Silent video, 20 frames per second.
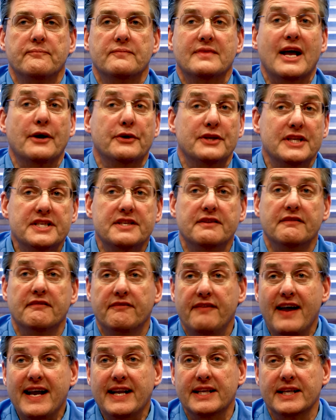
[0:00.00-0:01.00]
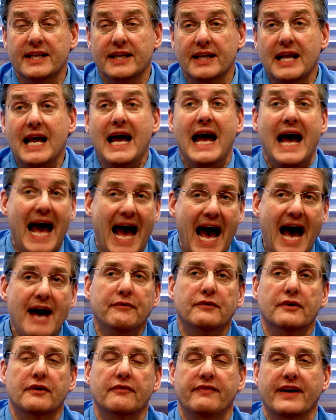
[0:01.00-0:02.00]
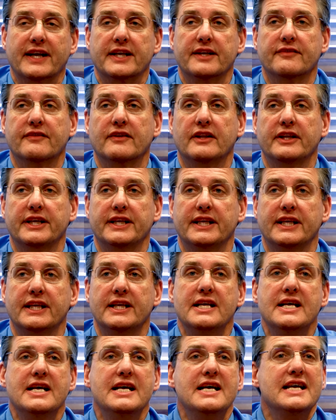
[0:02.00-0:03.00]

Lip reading: Now, disinfecting after effective cleaning